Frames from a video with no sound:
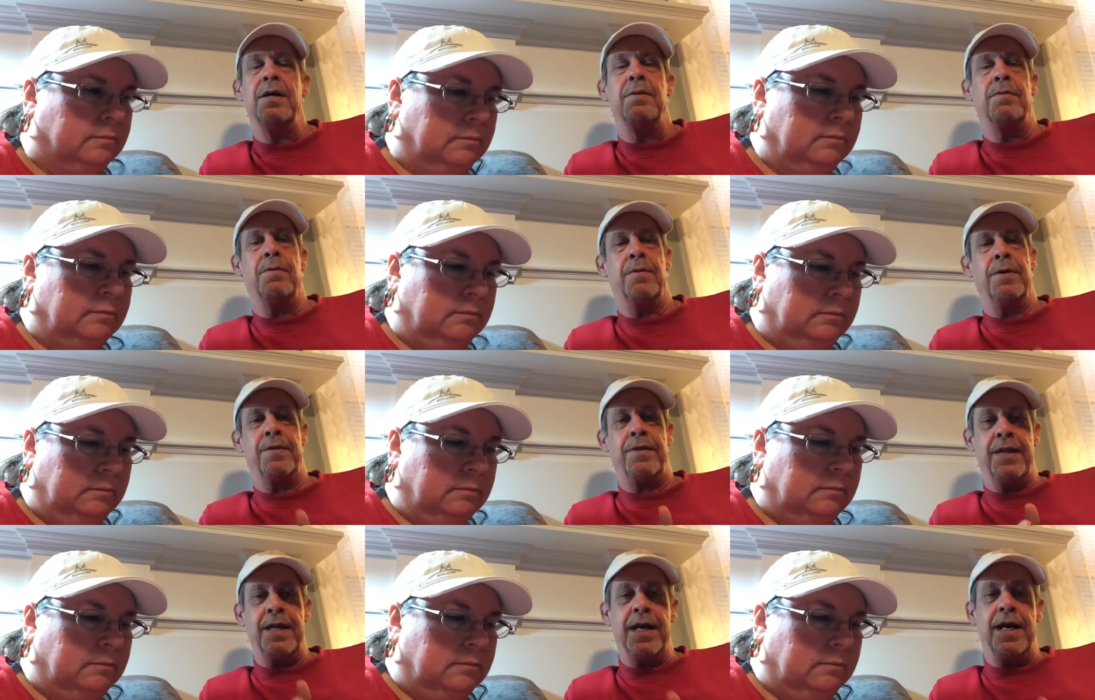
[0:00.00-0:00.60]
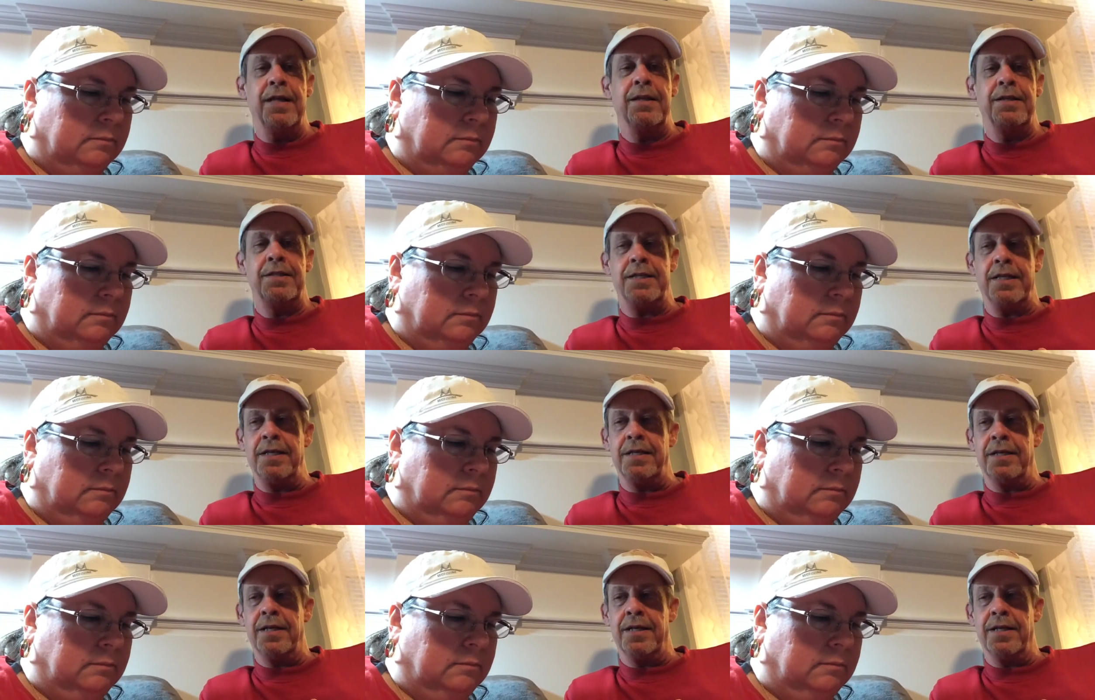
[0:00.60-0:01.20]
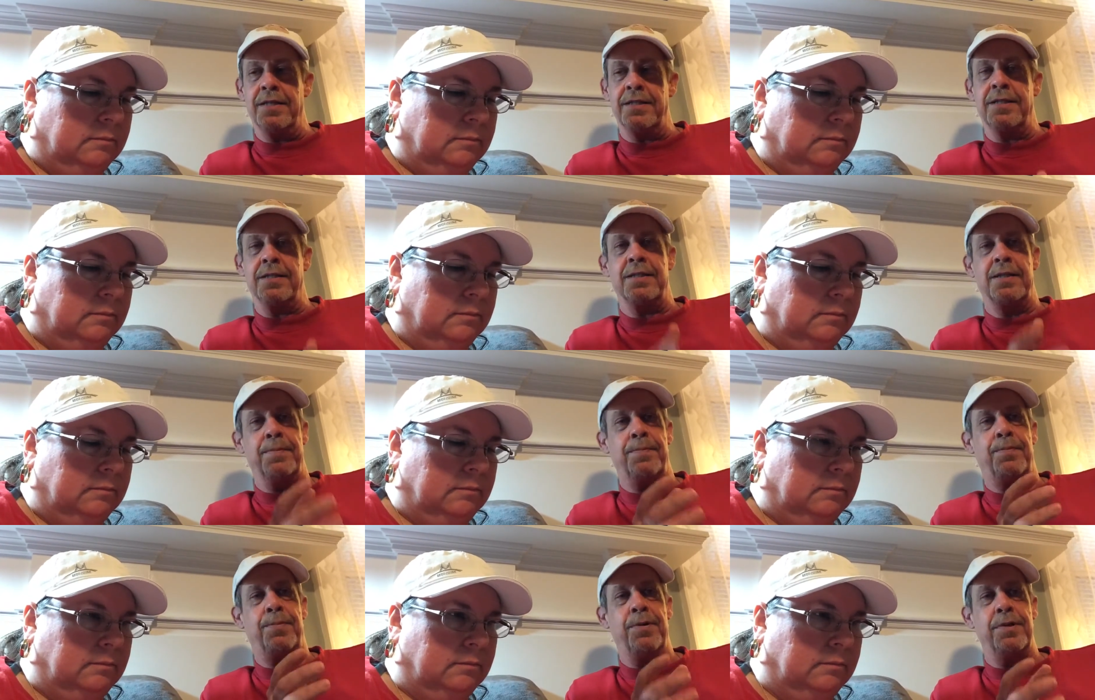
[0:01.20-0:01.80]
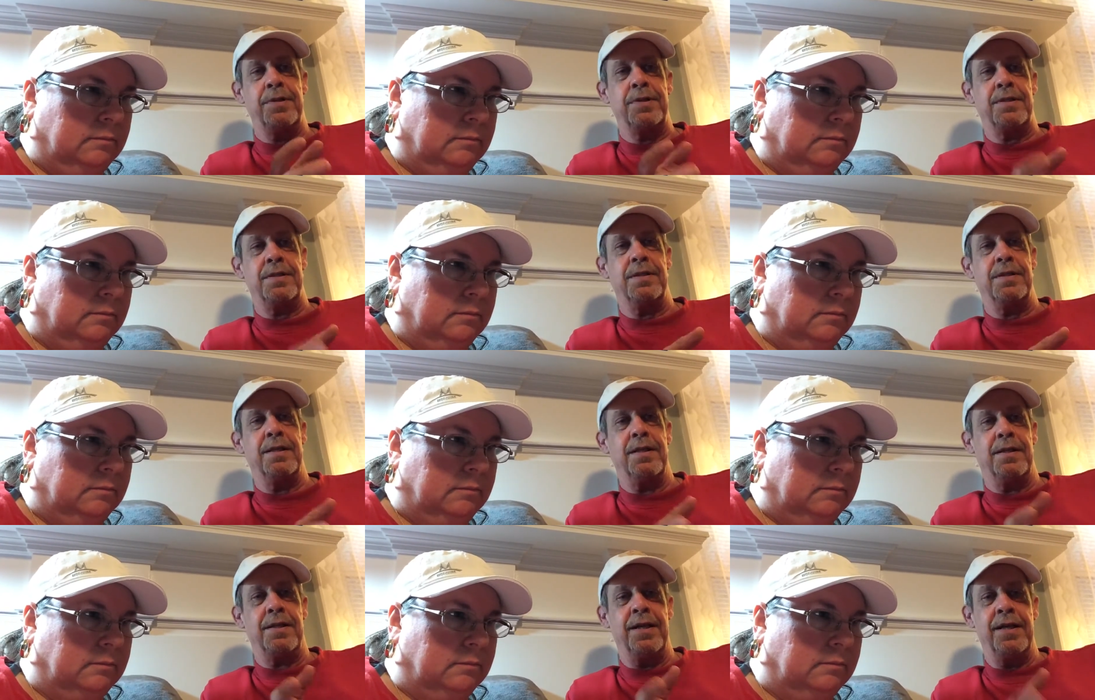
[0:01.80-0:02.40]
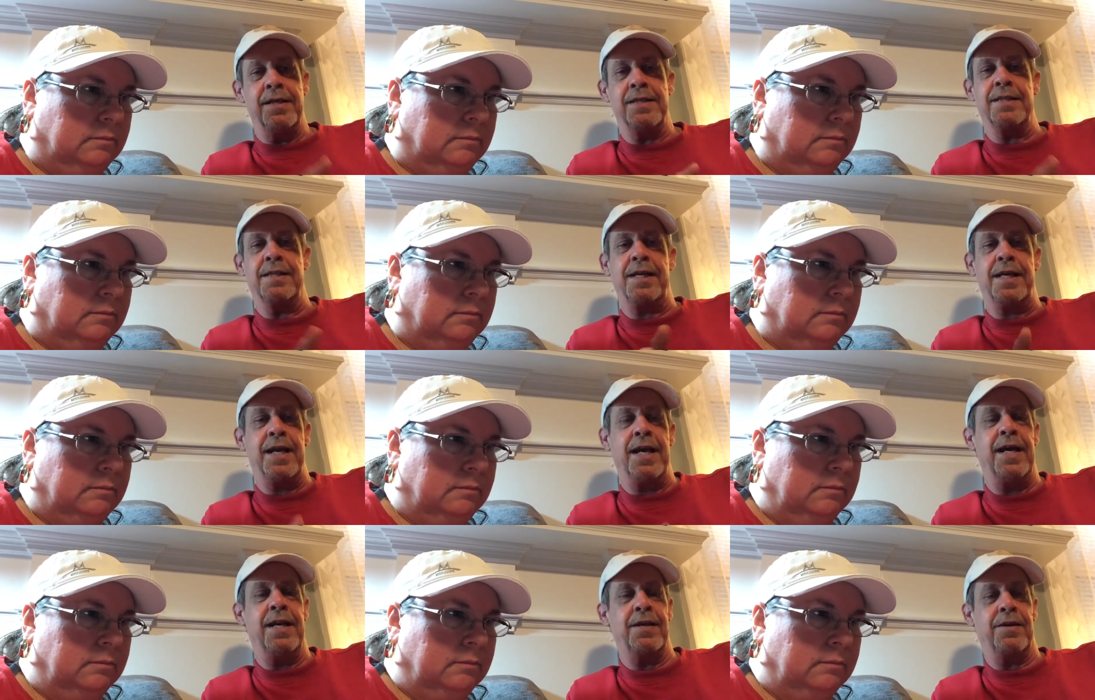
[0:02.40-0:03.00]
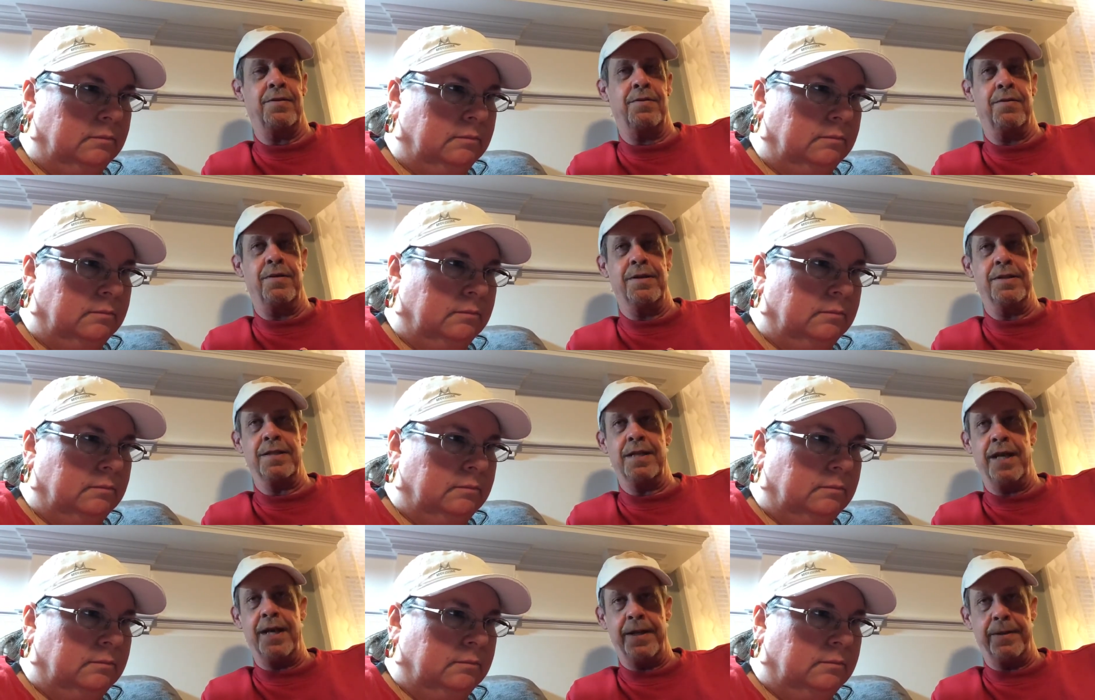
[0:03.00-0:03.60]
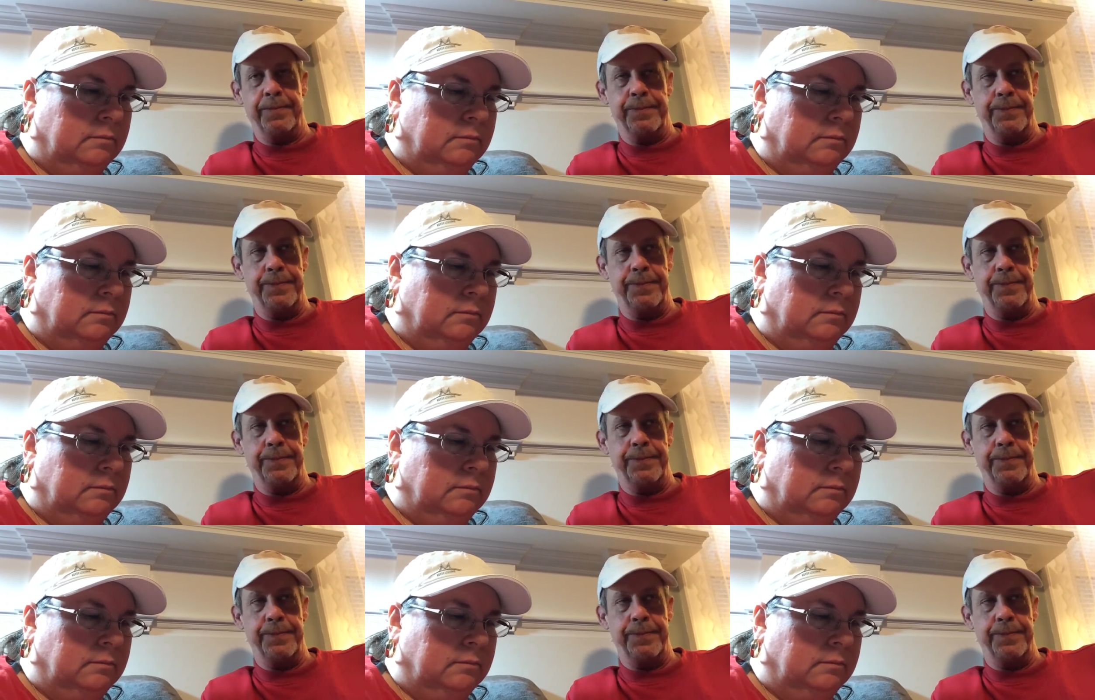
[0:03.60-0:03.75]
Speaker 1: Well, what theology does is it puts things in categories. Like,